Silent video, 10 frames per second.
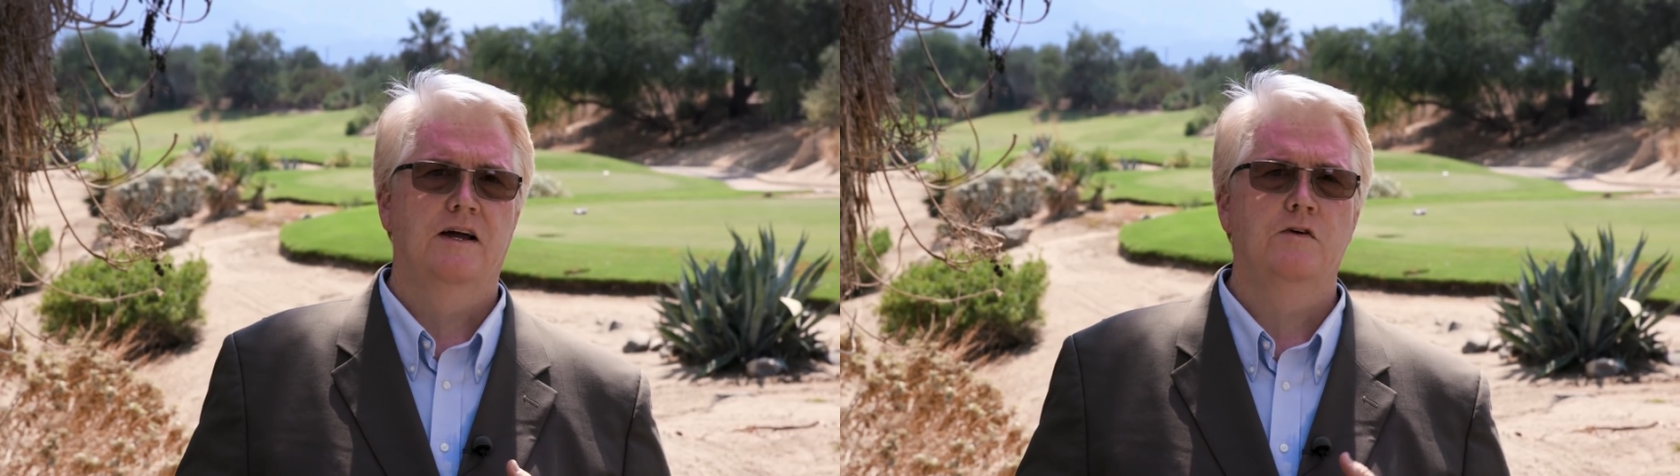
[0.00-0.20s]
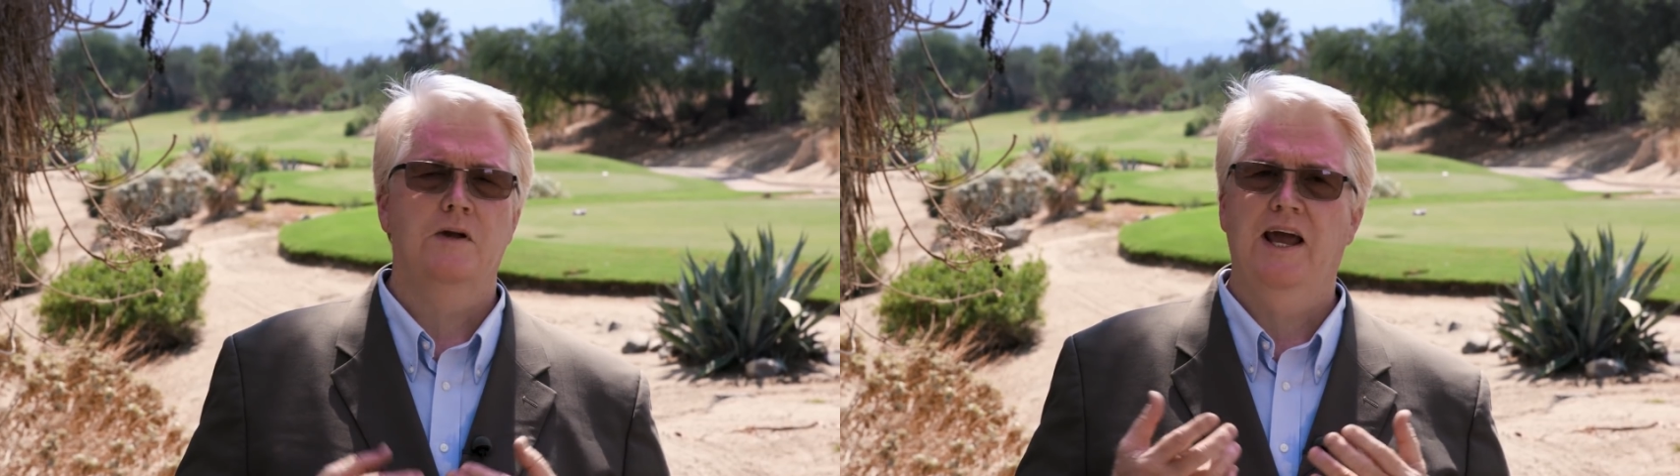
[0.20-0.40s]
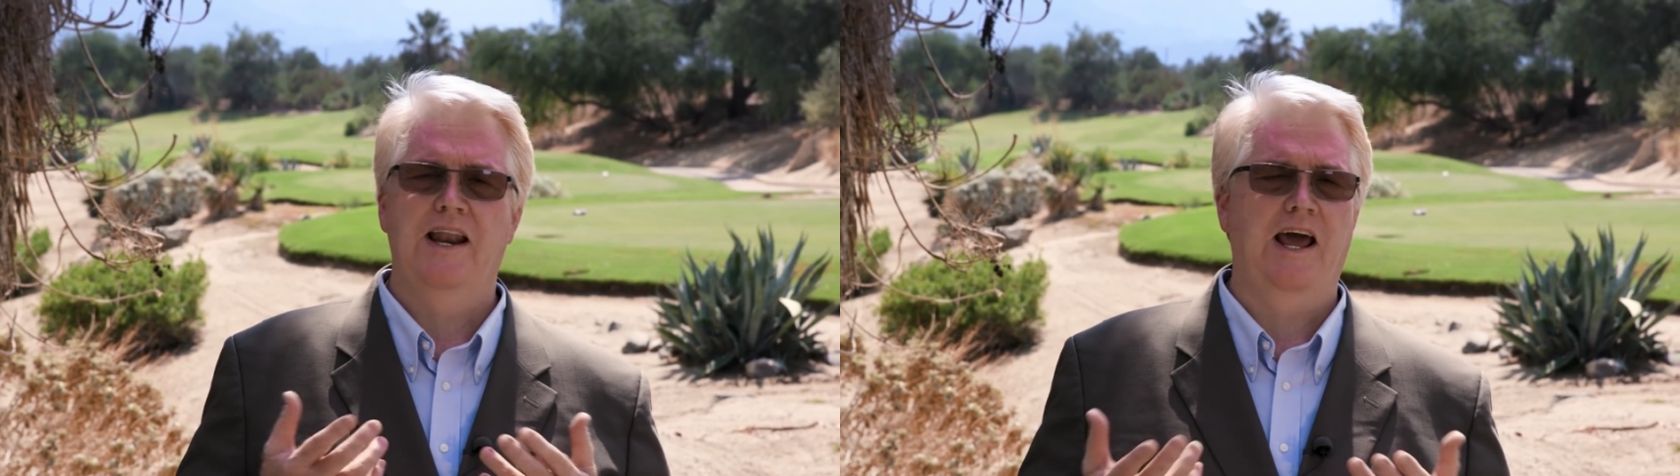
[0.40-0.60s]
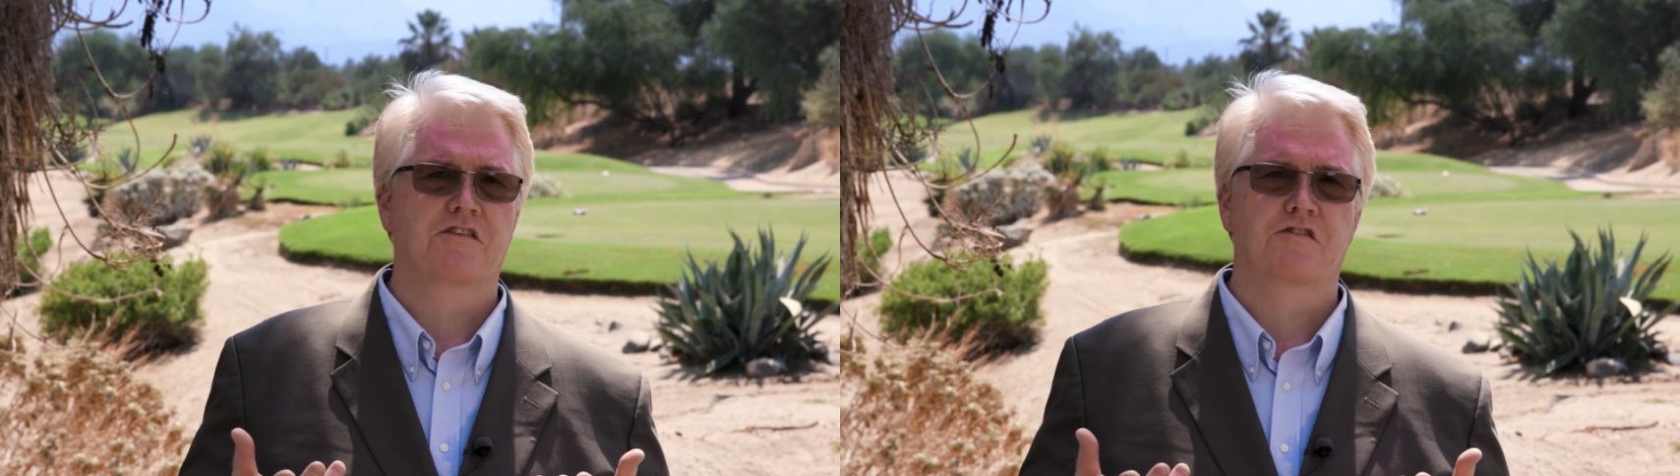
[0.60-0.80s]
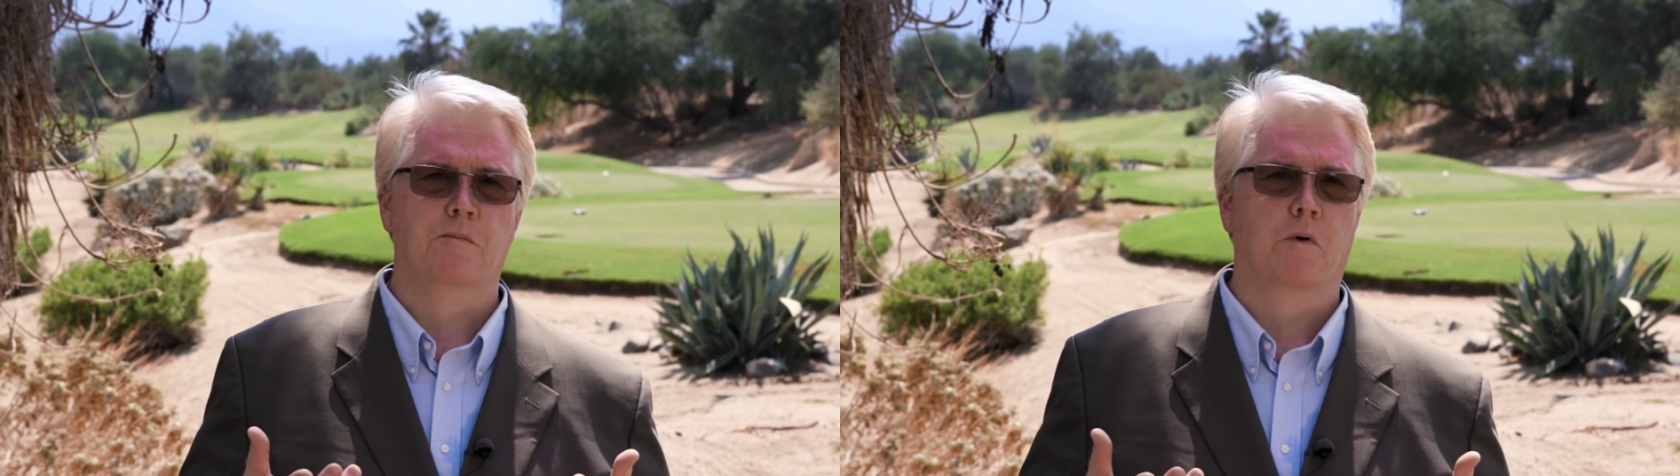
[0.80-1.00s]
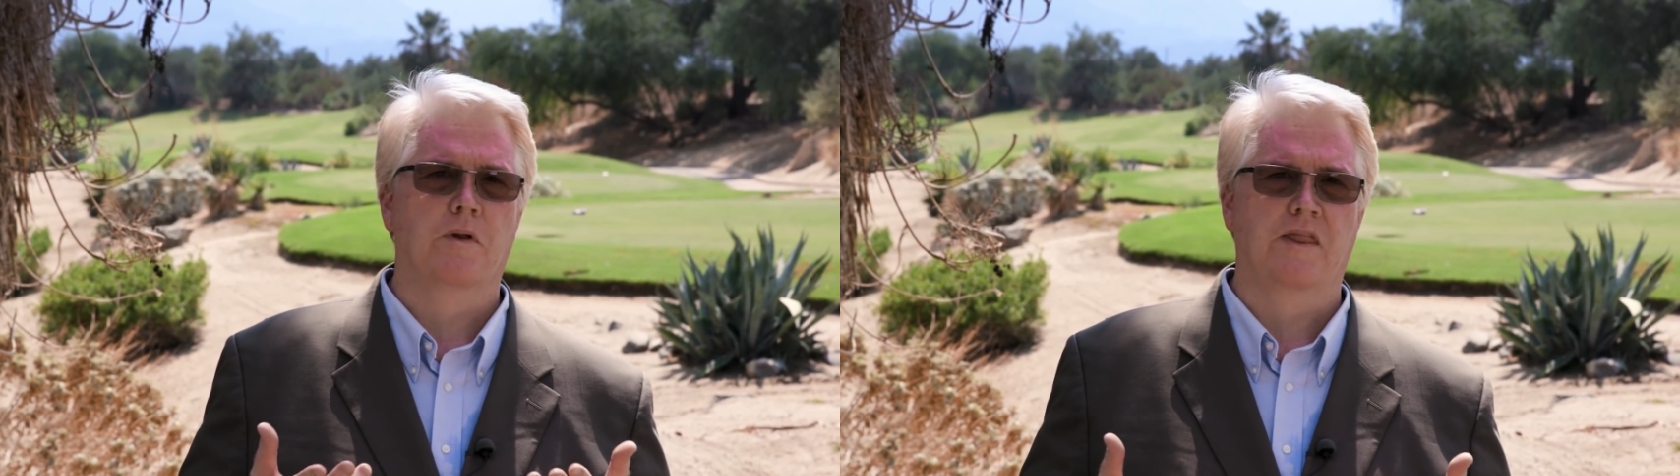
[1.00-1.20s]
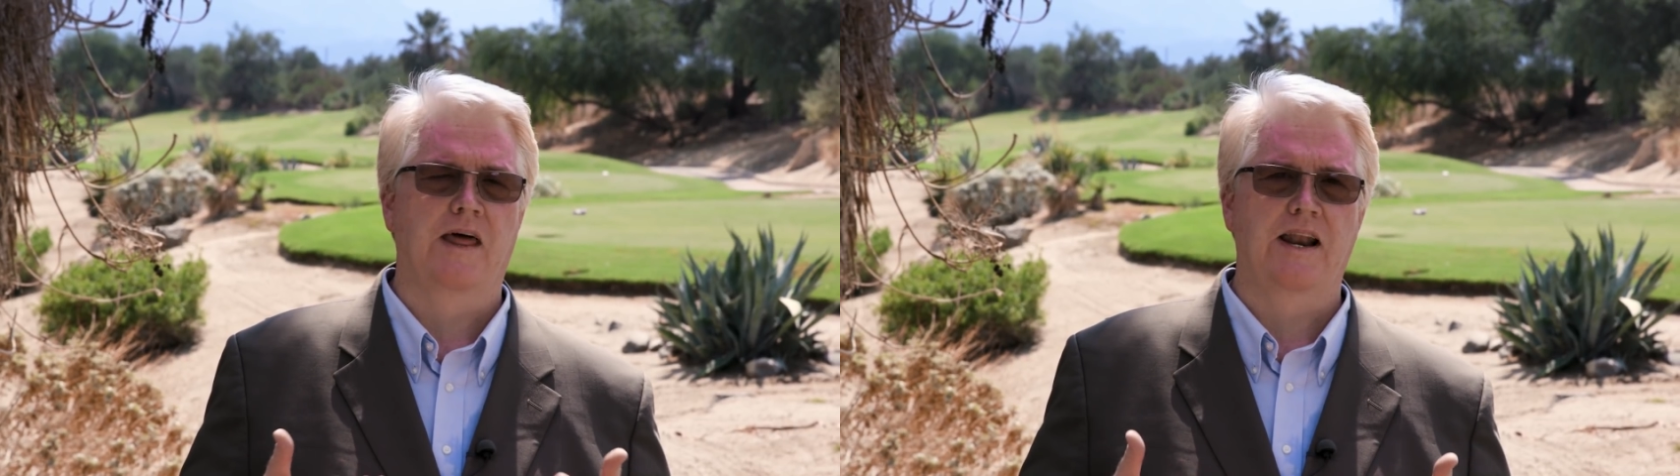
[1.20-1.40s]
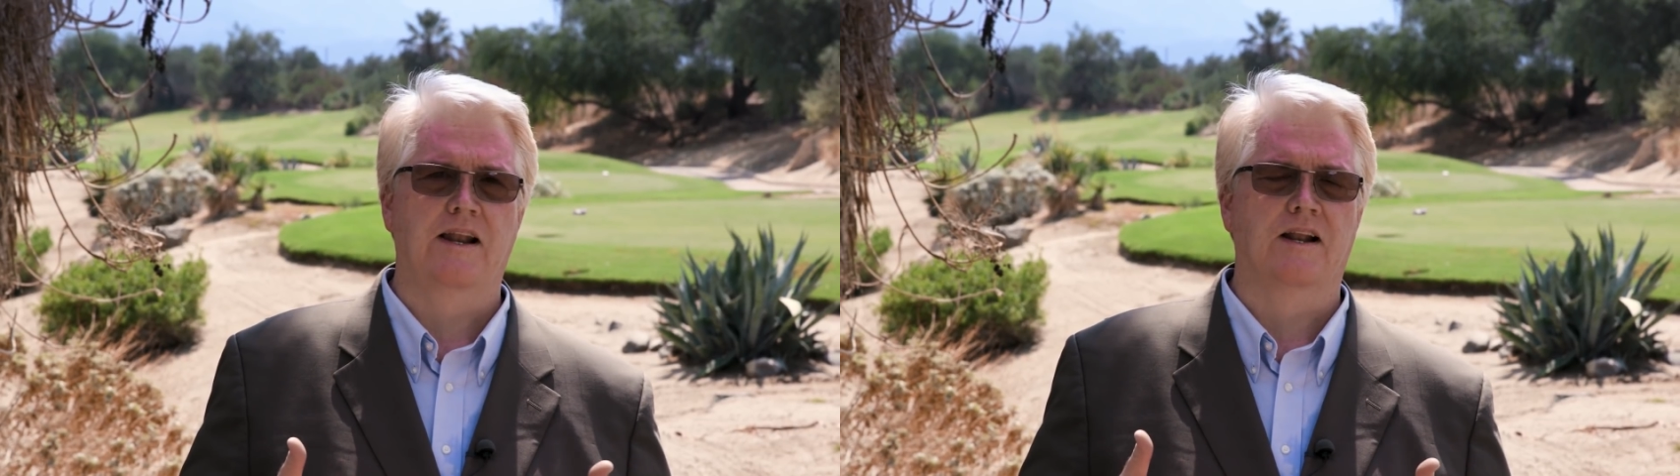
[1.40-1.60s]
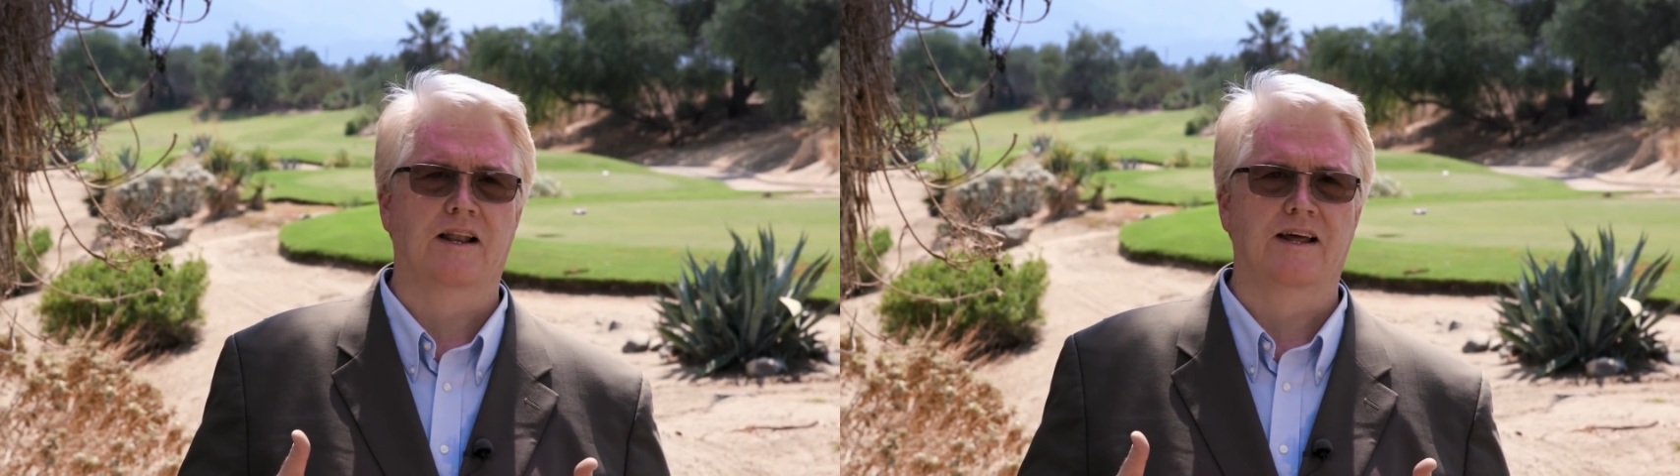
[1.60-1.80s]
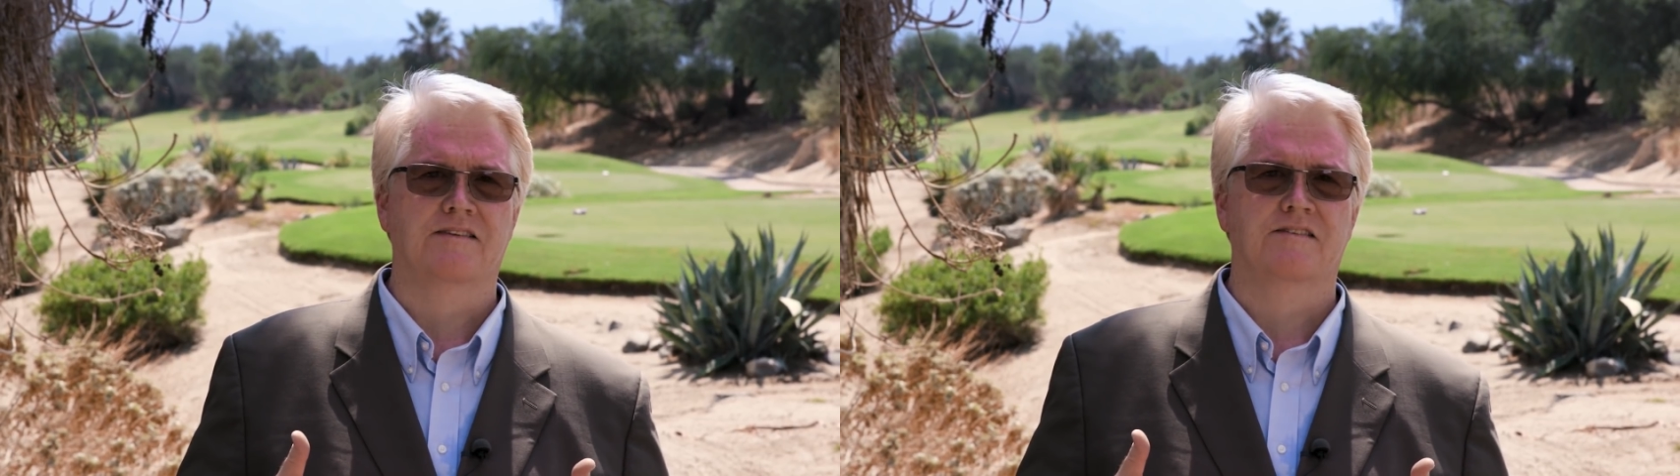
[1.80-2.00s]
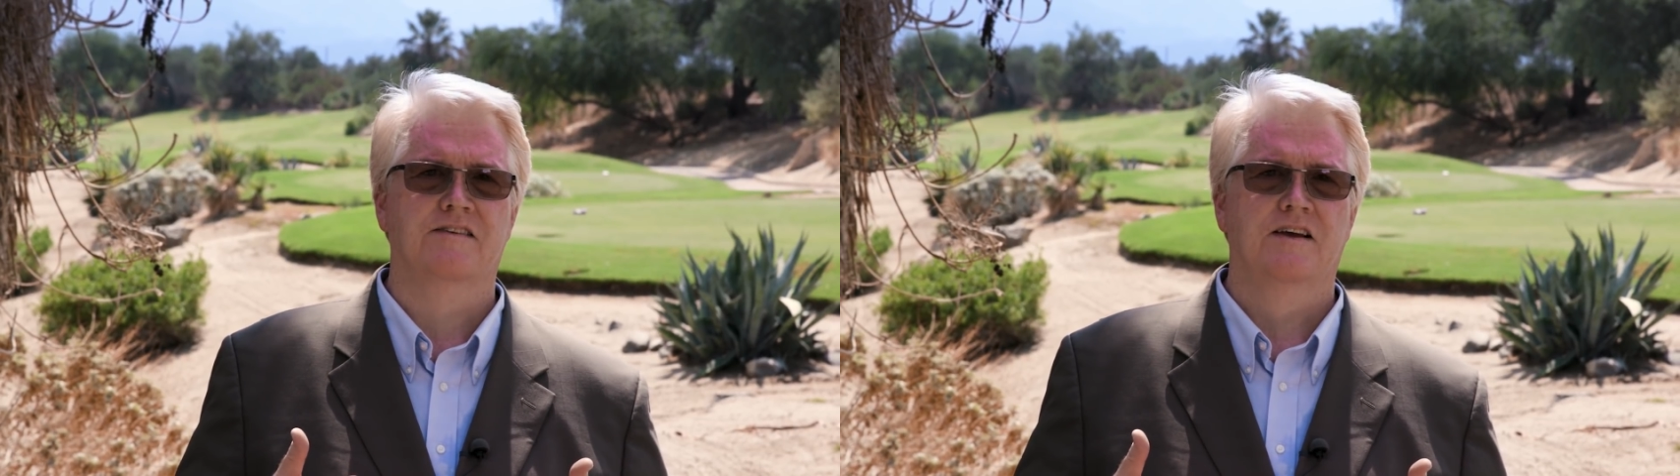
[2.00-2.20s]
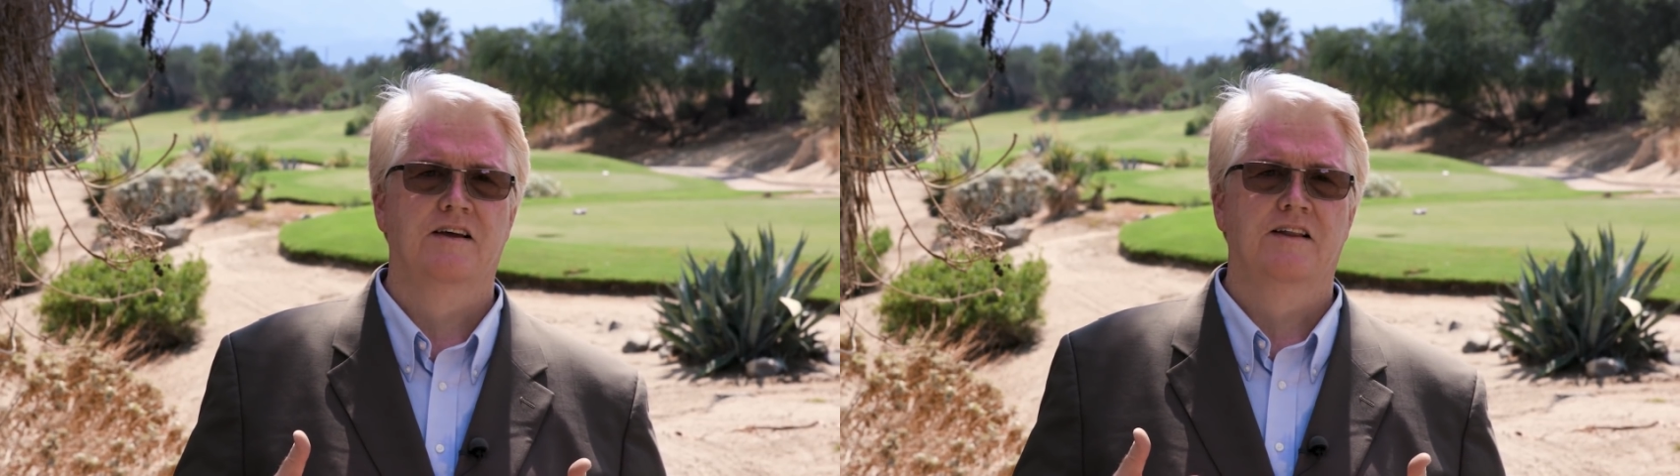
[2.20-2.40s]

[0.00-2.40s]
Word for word: you can't ask for more than that in the lens.